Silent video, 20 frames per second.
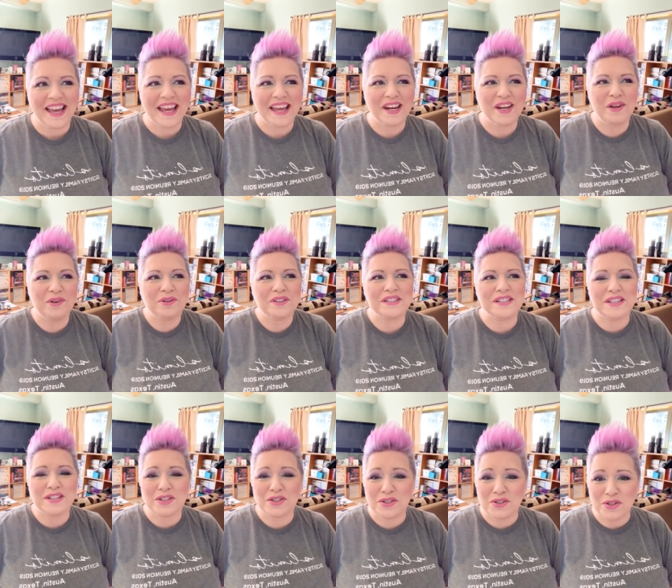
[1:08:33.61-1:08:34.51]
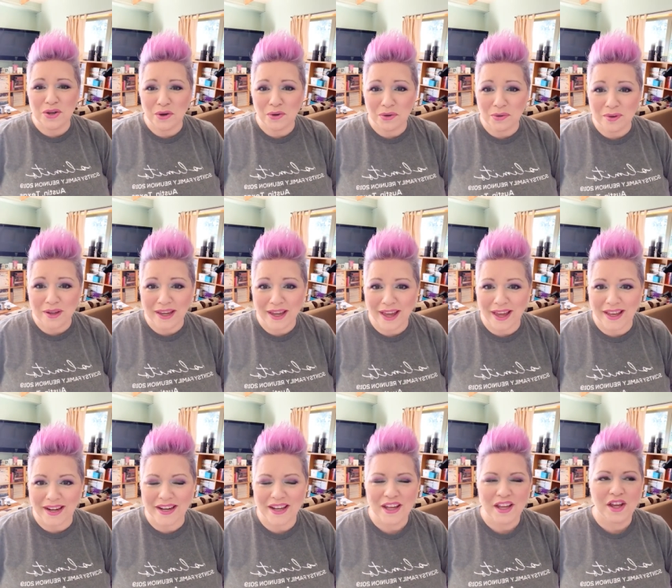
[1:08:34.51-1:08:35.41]
And it was this joke we
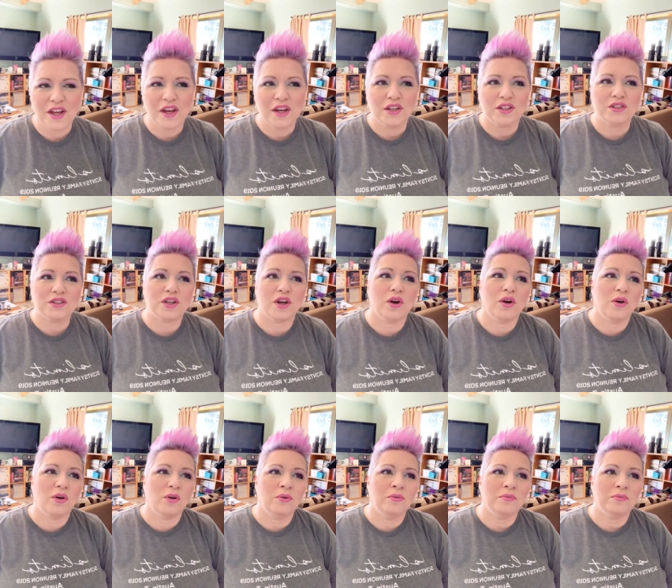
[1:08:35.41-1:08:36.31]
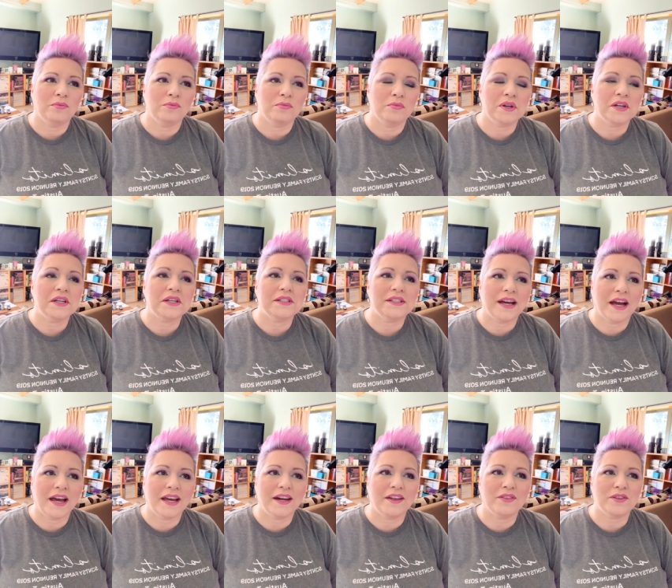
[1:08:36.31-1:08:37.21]
had. So when he
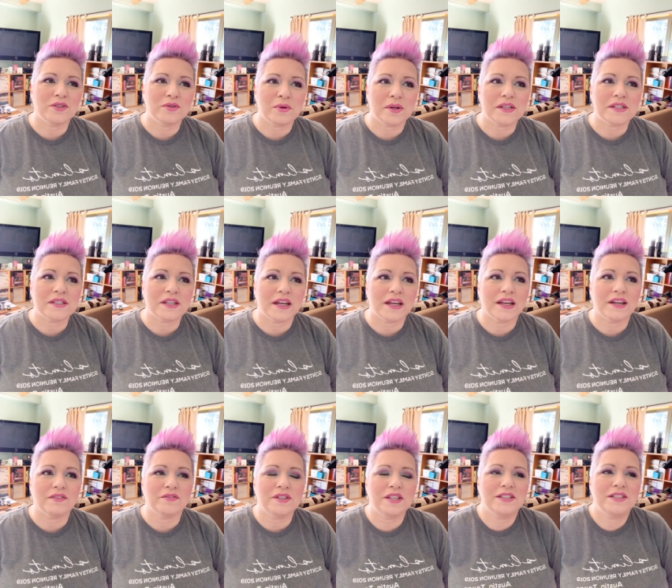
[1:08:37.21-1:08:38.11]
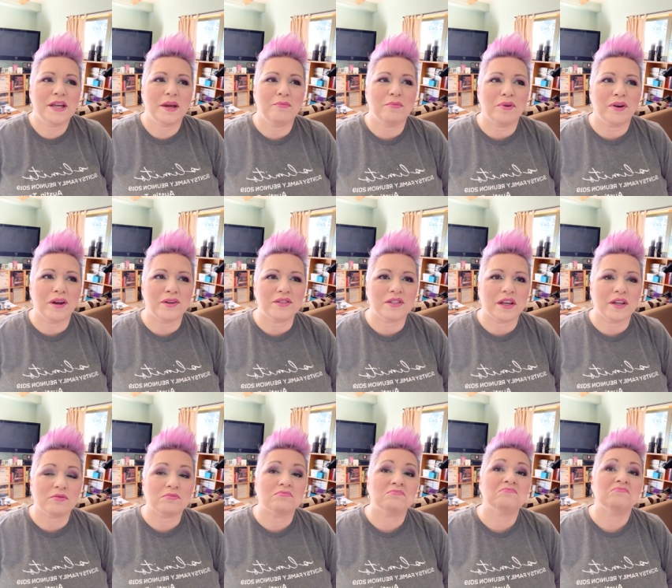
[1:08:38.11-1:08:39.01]
died on the 22nd of December, I was like,
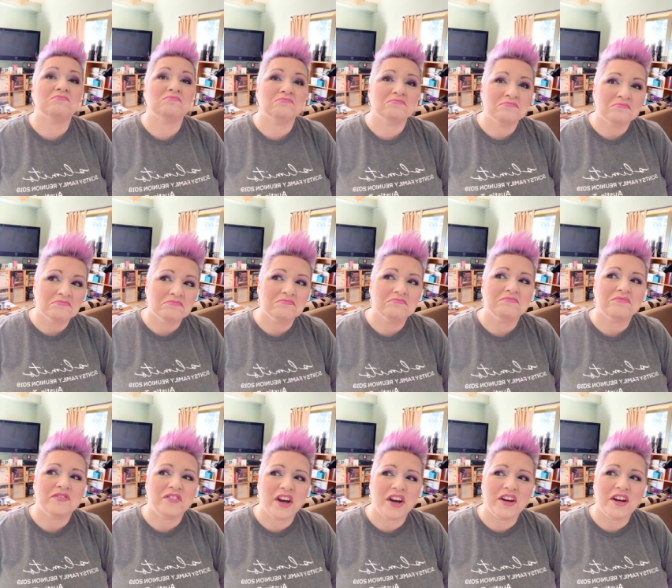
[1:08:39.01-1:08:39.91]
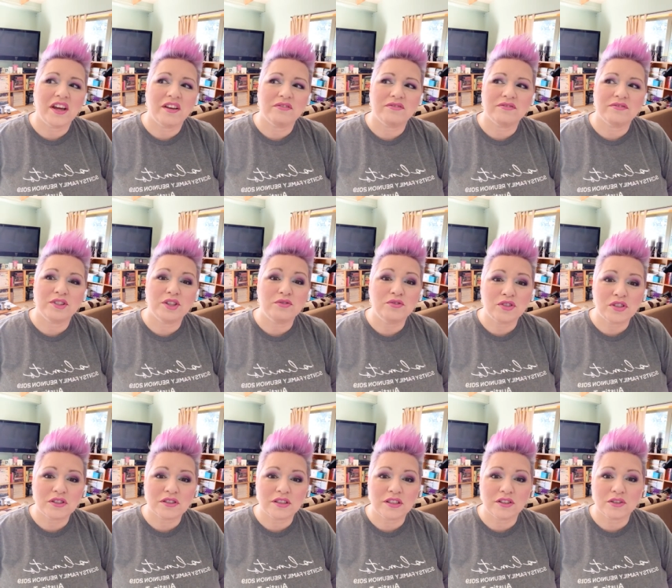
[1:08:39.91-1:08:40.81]
fair enough. You
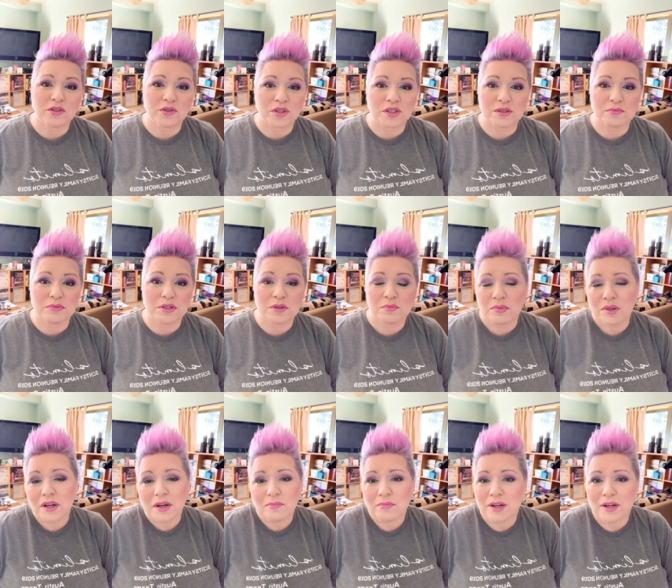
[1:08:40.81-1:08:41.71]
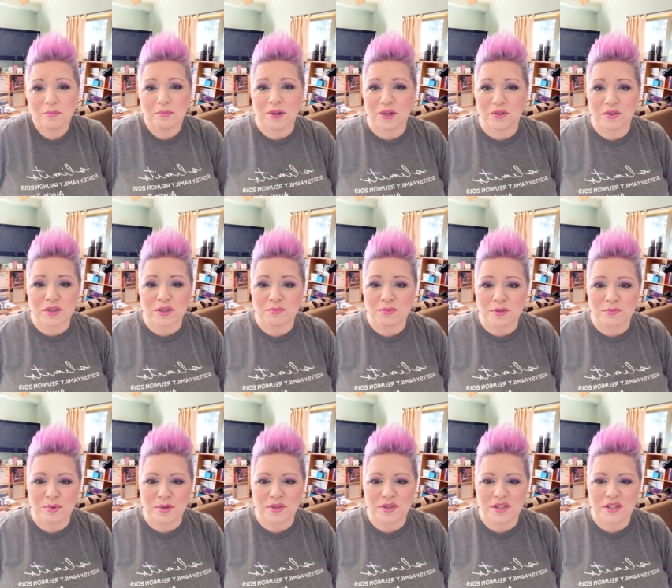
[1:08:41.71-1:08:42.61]
just killed Christmas, but I'm not a big Christmas
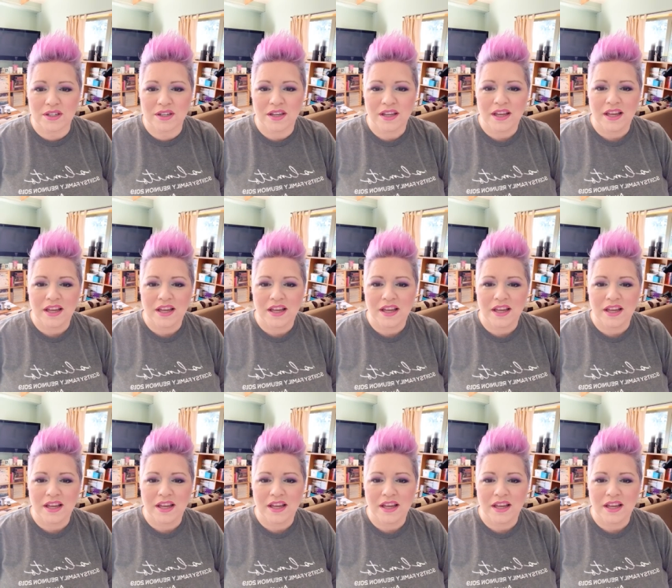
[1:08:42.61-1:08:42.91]
person.